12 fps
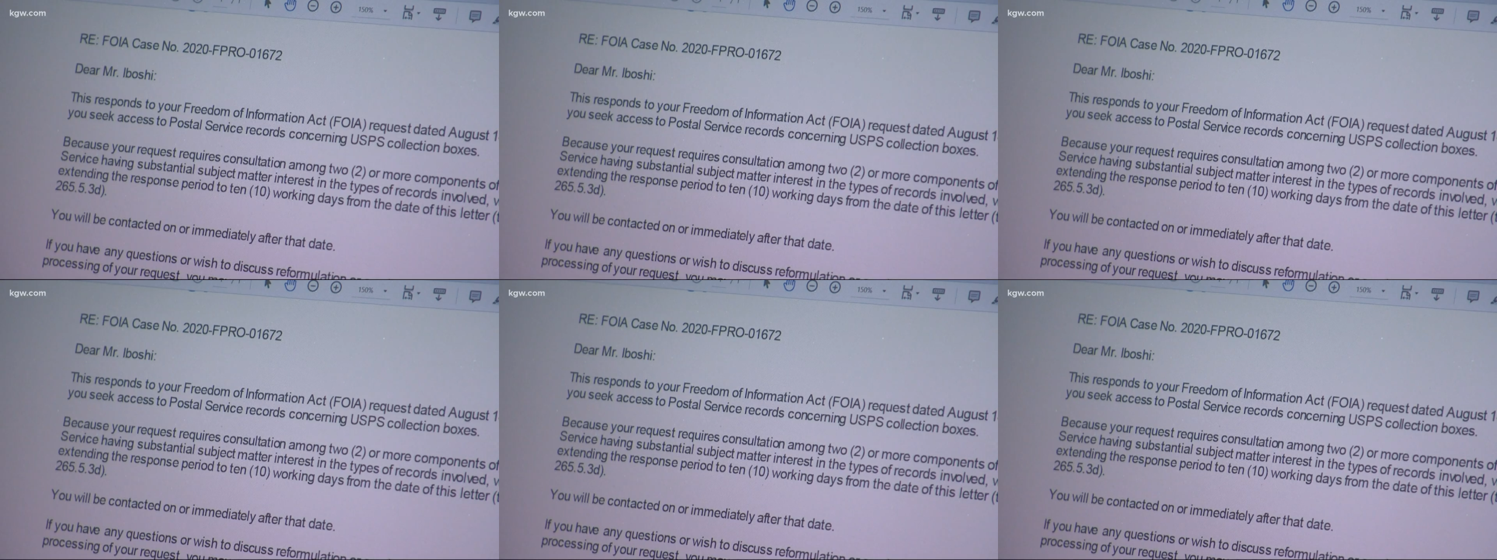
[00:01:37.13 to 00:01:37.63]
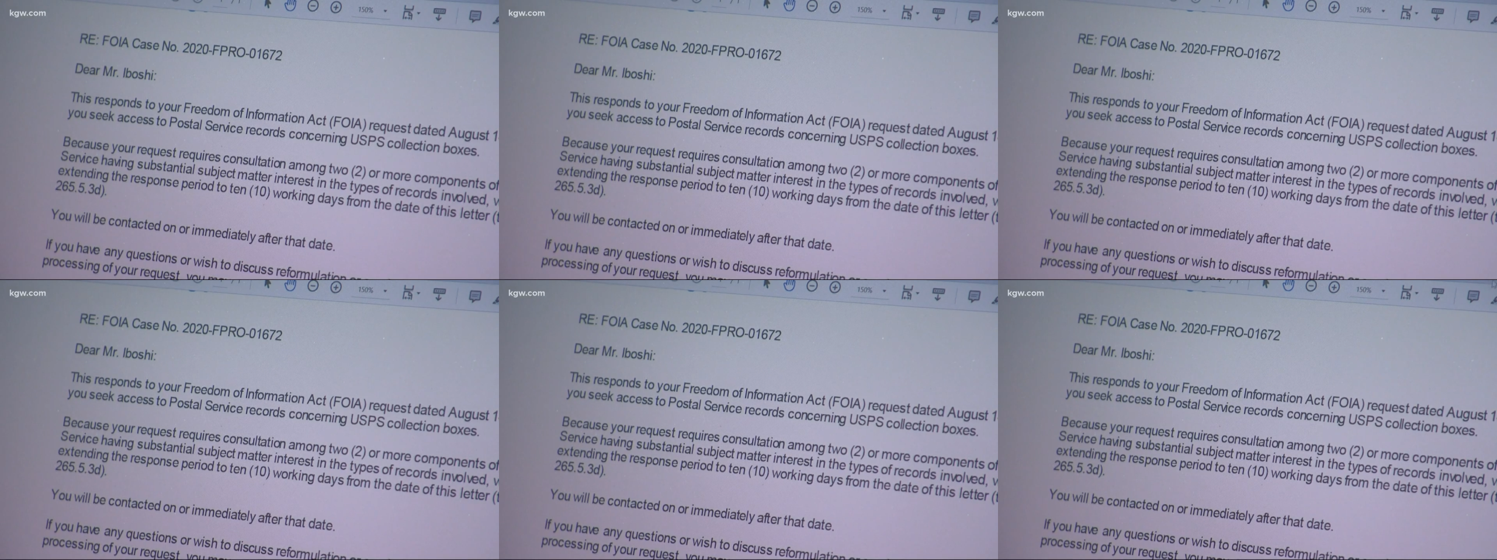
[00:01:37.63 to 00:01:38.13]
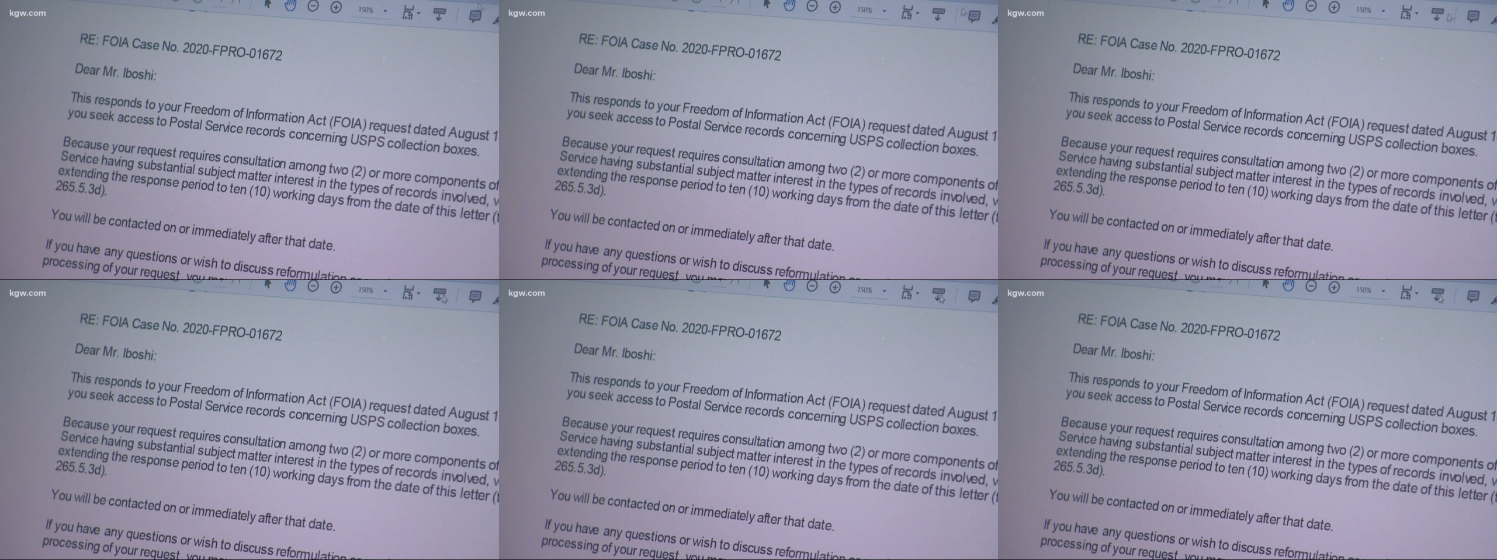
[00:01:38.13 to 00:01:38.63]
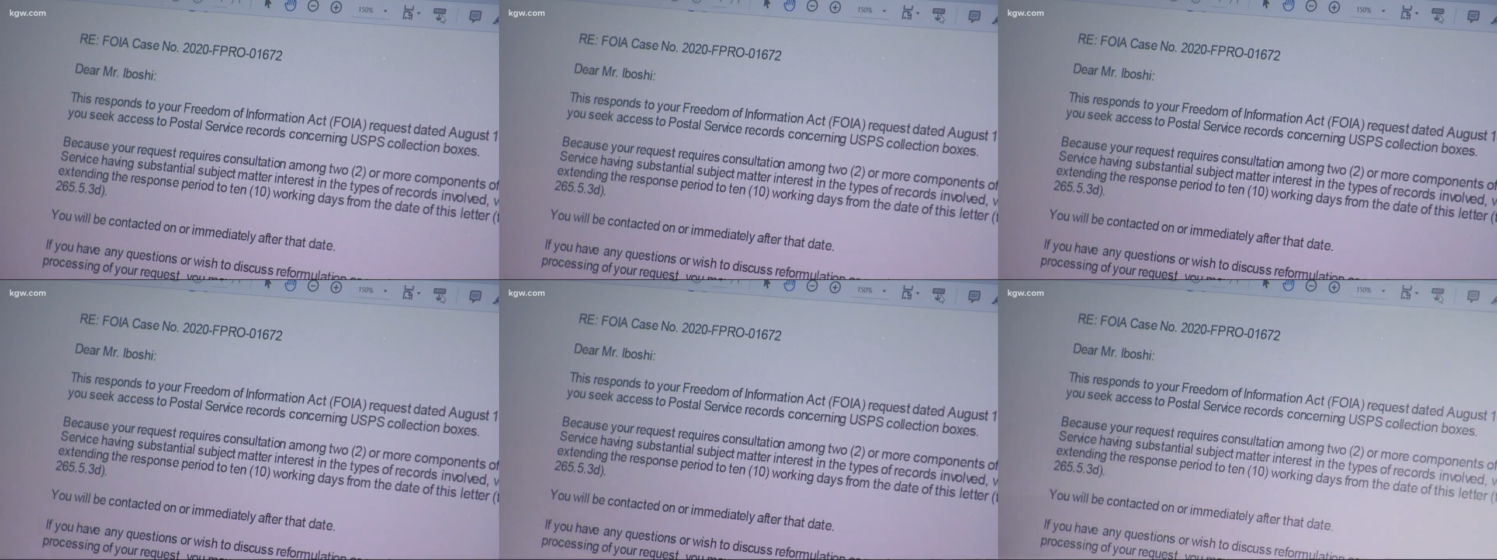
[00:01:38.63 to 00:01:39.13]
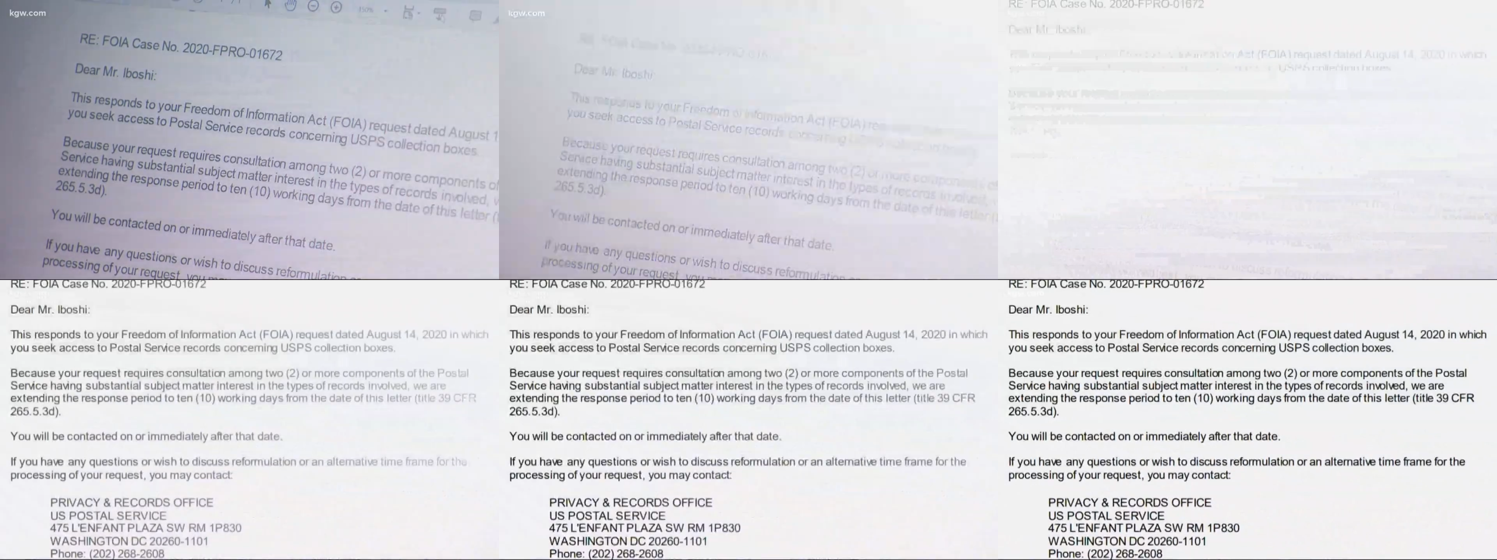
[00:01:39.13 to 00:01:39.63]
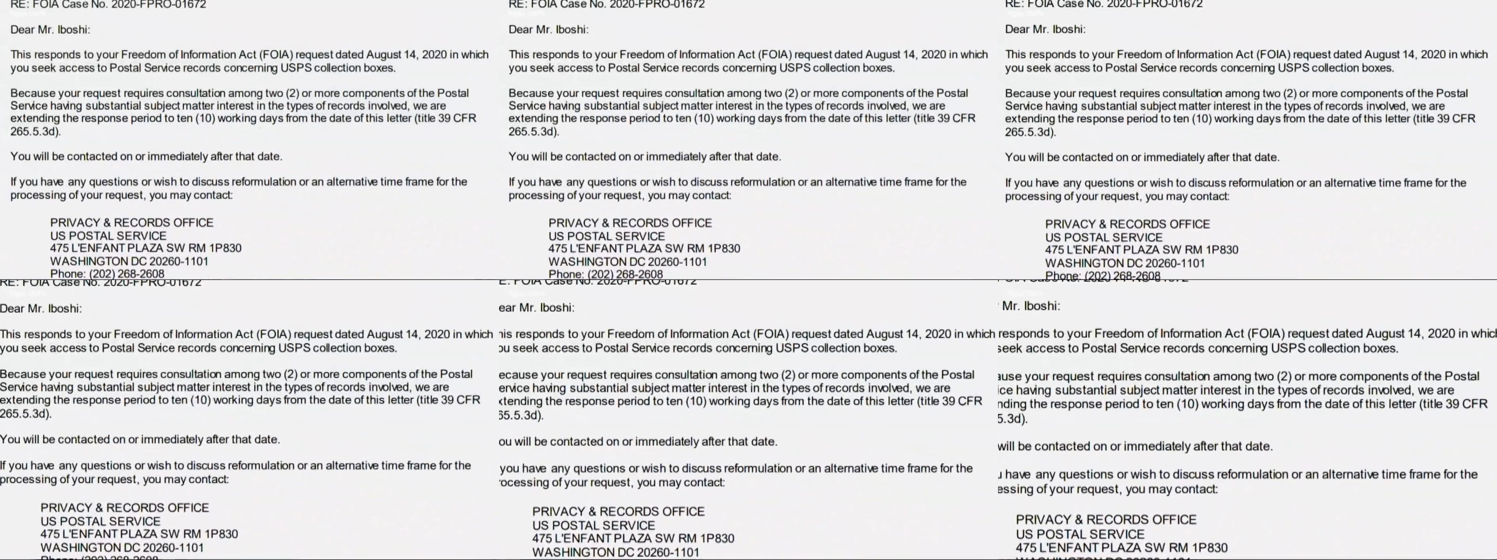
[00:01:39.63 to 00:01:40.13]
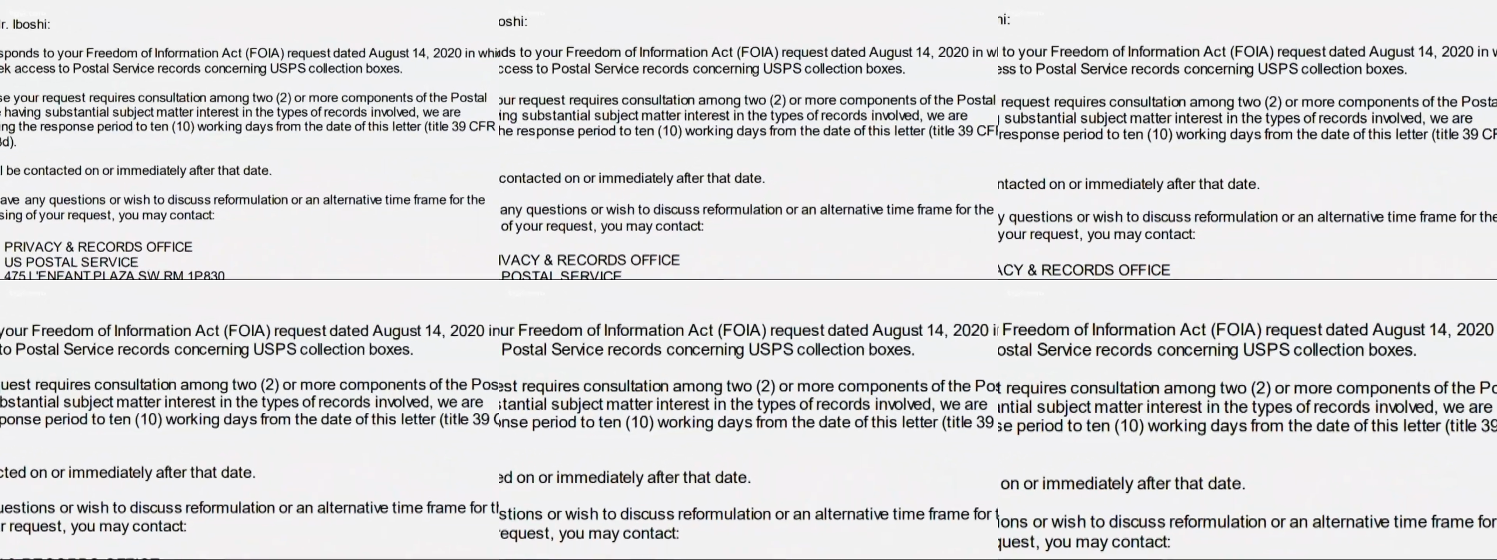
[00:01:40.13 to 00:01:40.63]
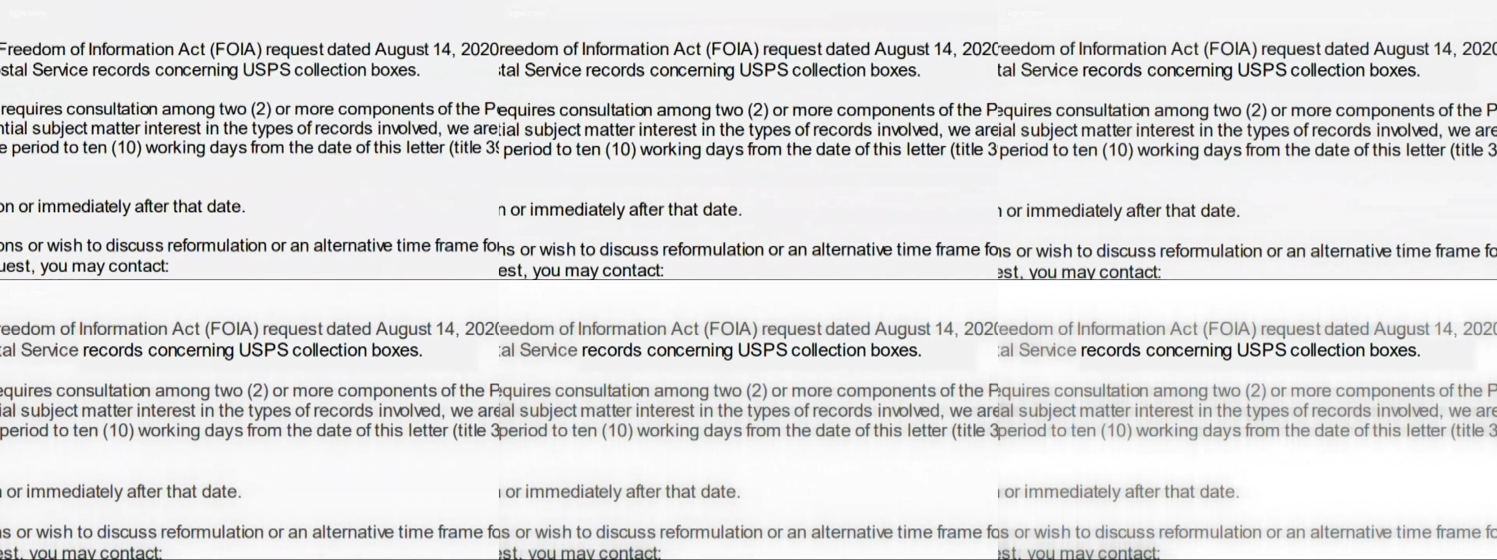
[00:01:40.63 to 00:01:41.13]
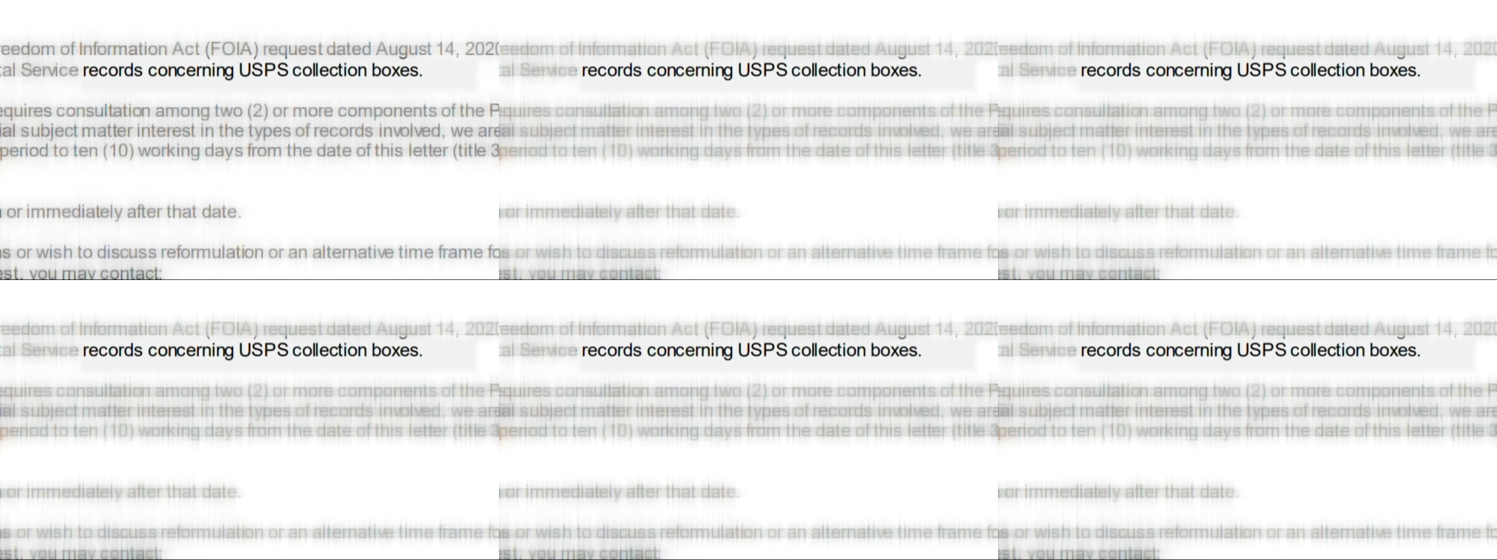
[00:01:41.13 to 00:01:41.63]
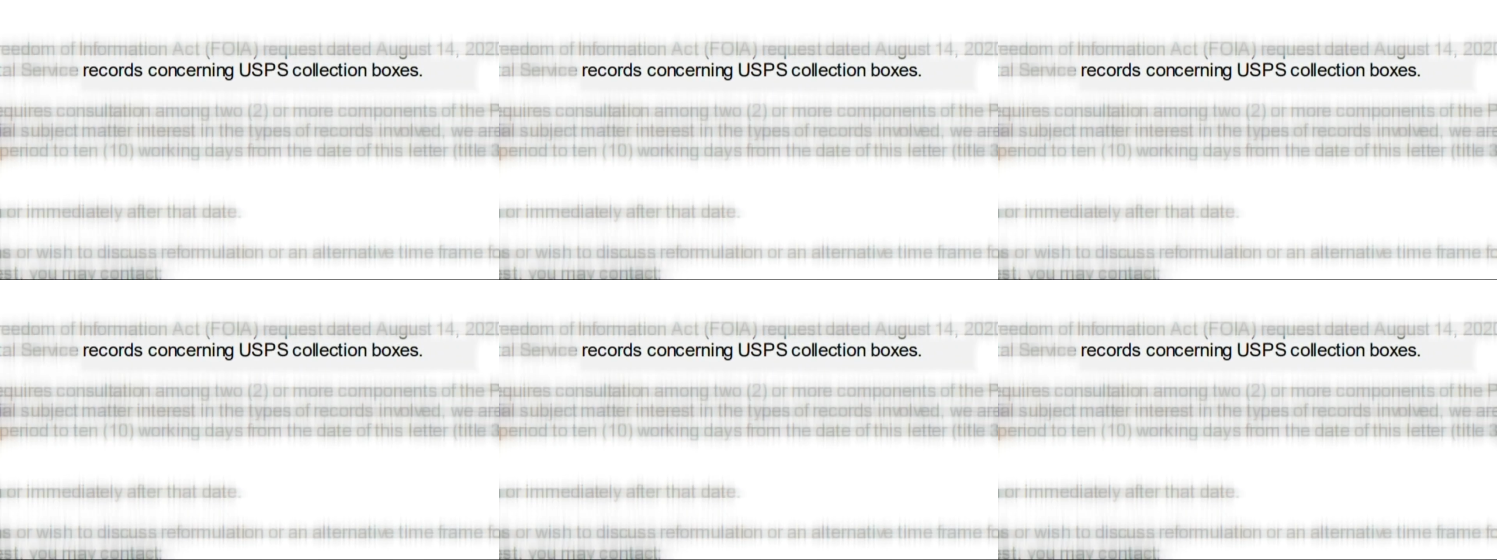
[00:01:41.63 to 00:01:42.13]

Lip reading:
No face is visible, so there are no lips to read.